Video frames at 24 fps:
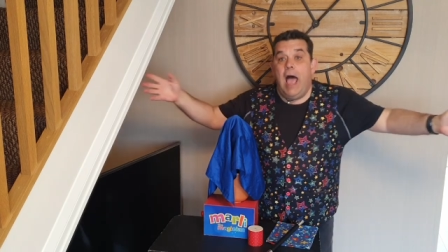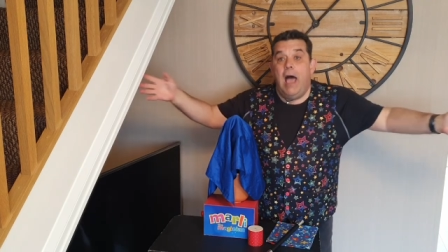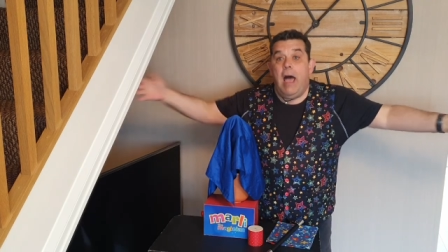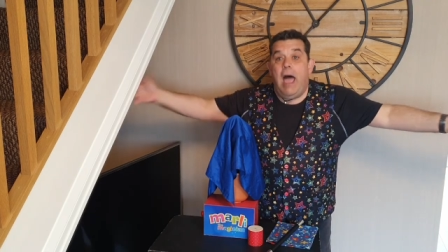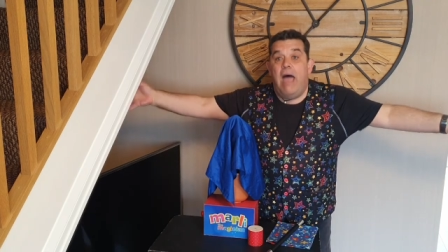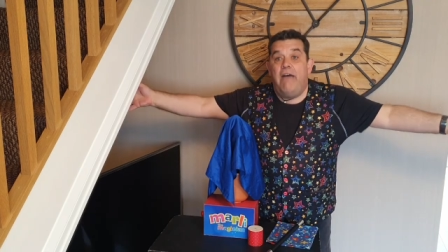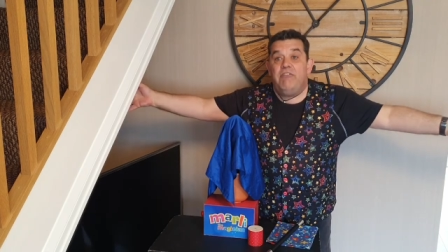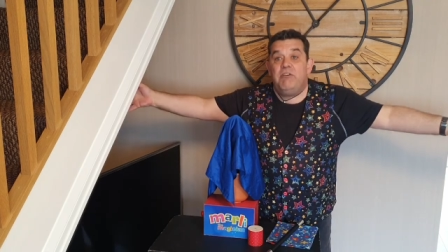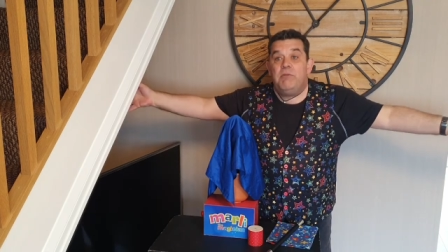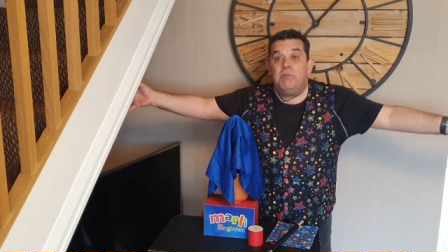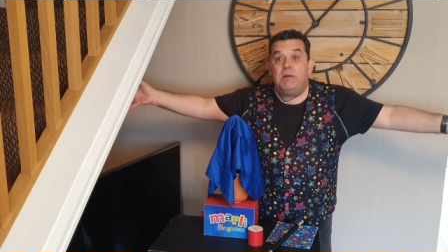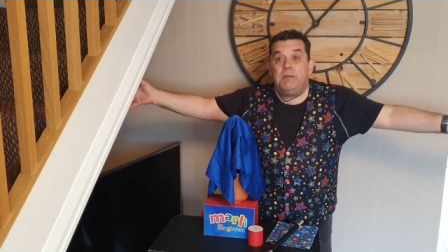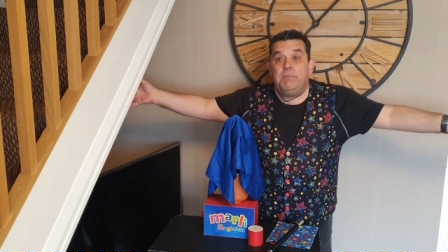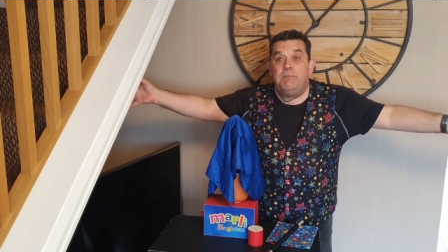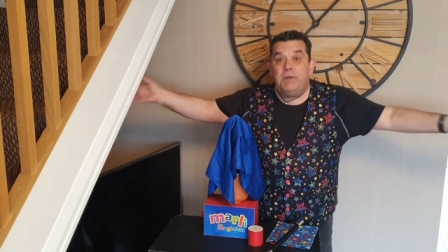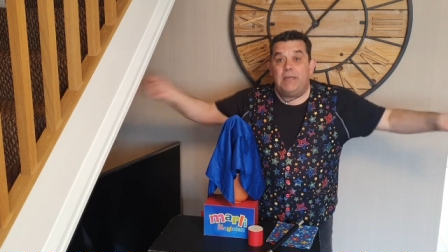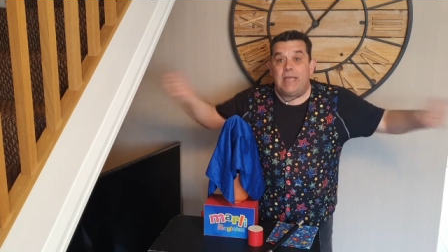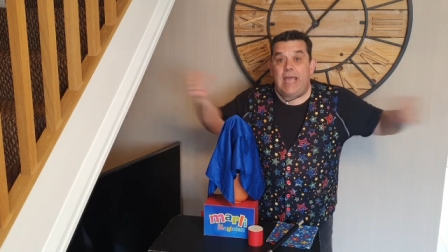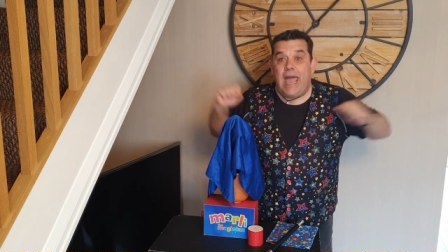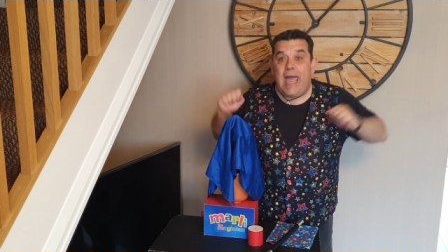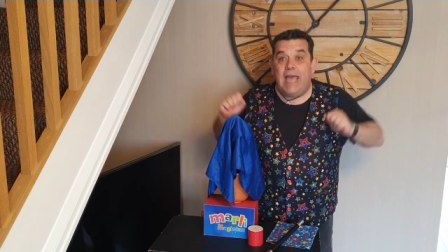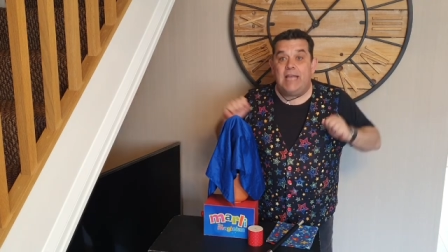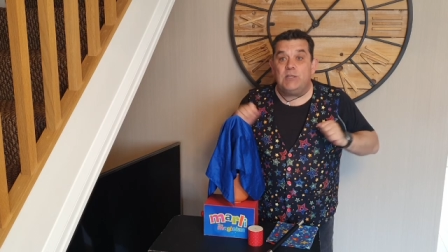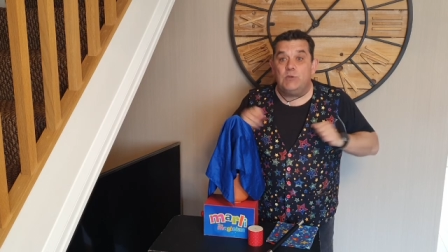Everybody put
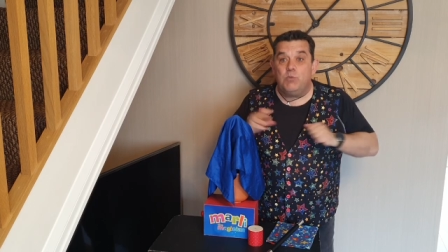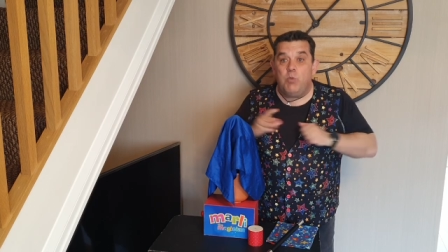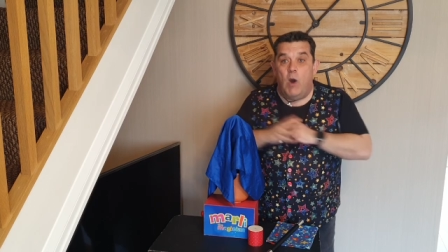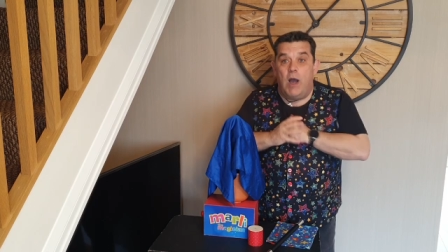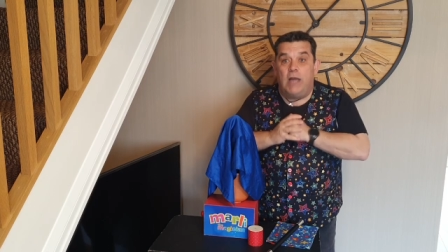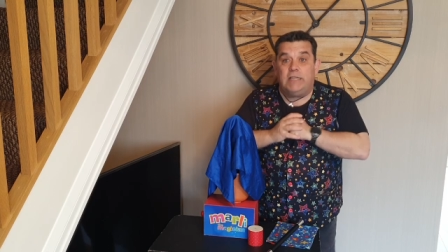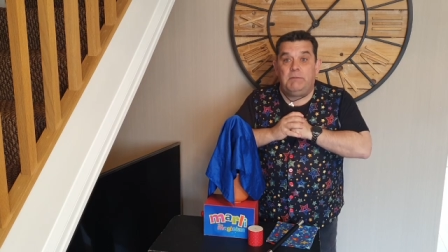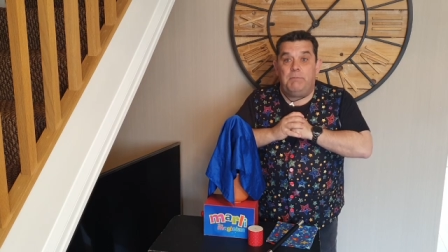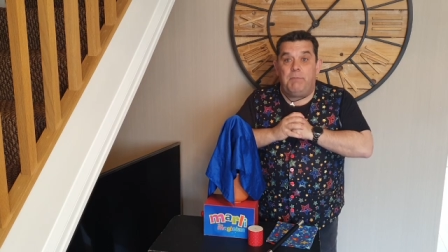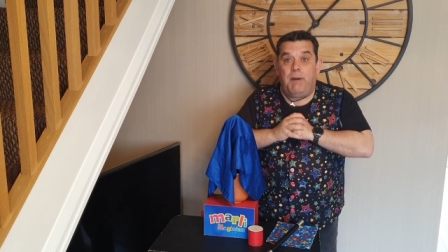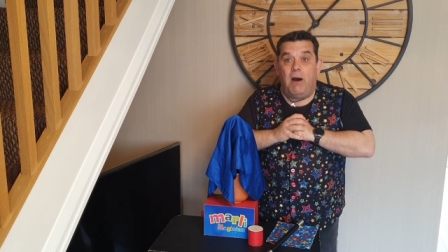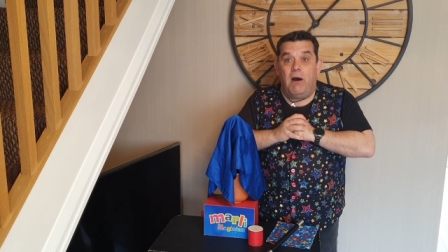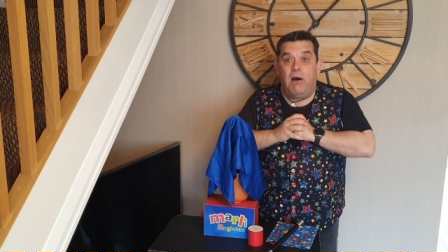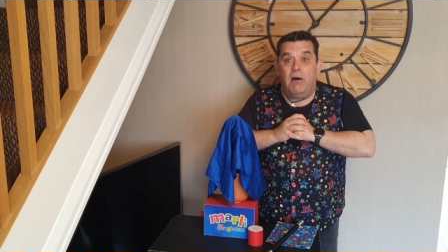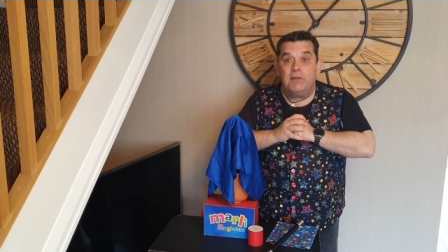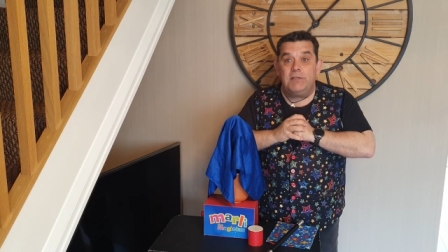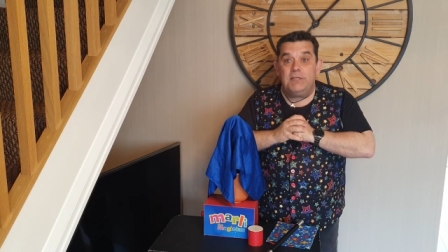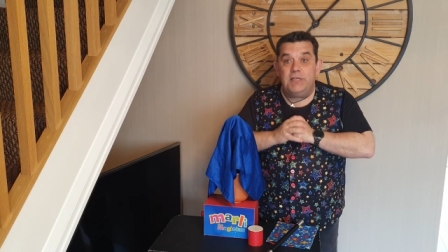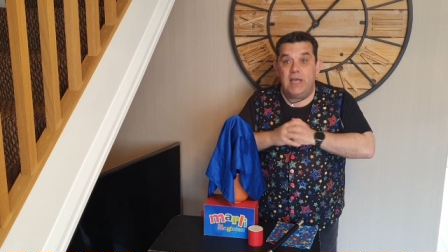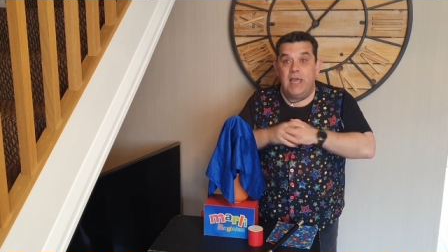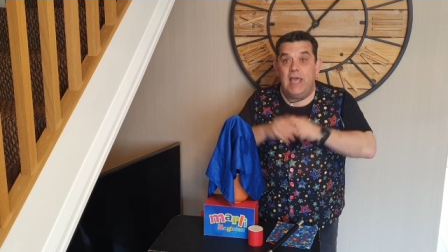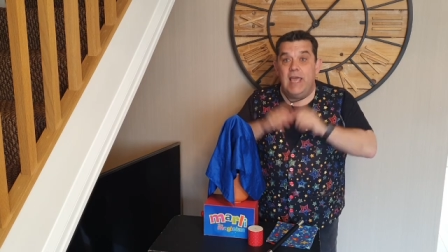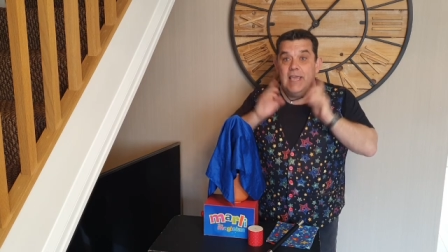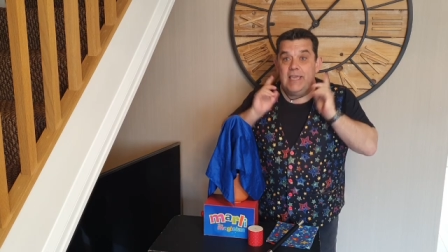your hands wide apart.
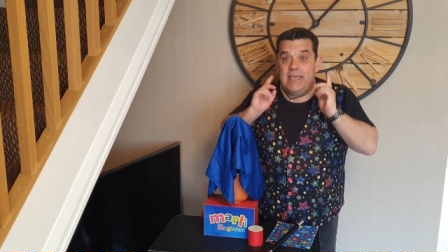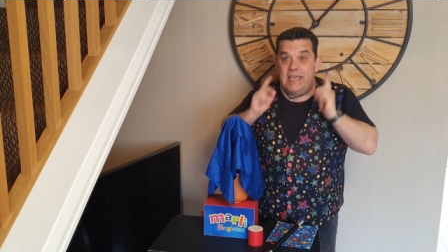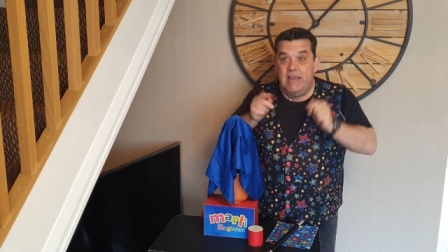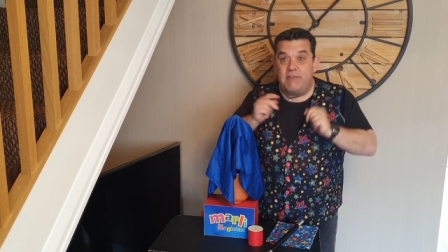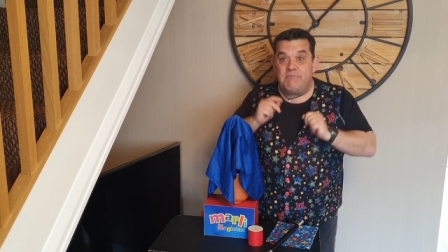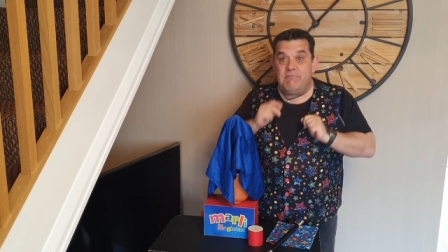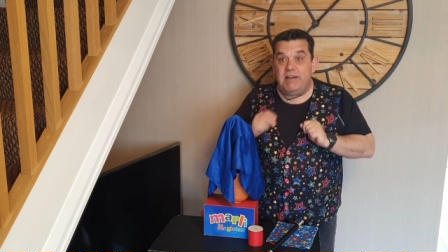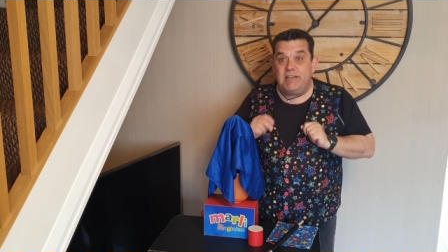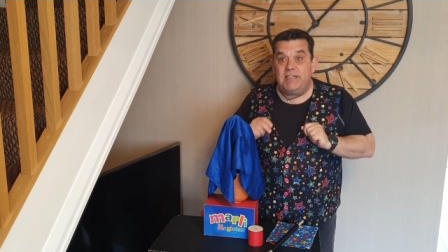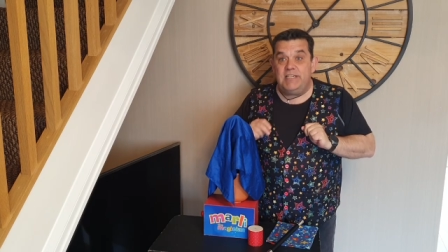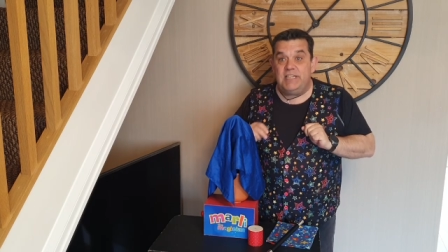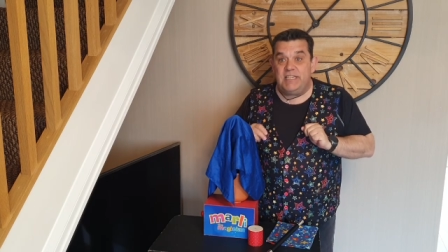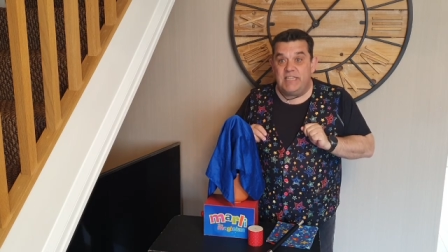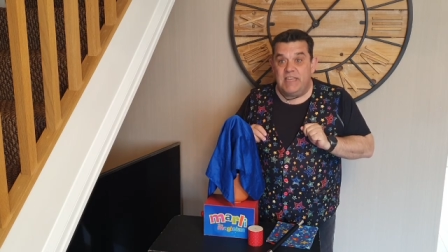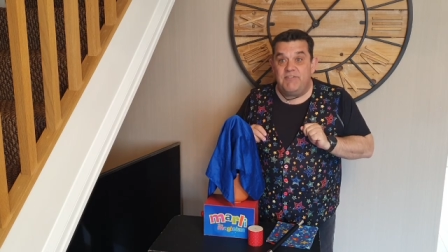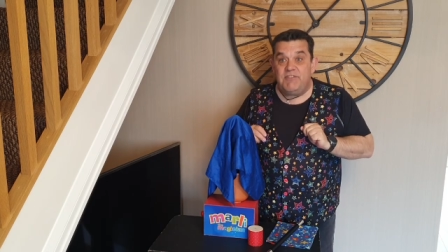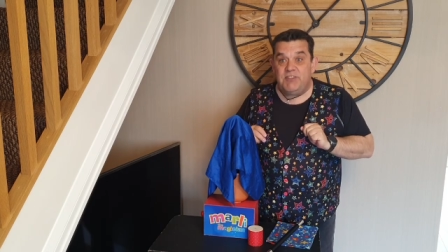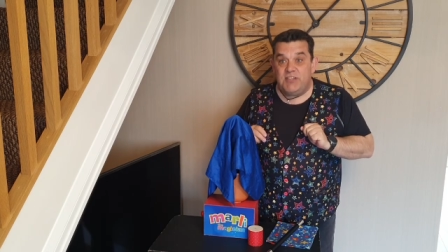Get ready to give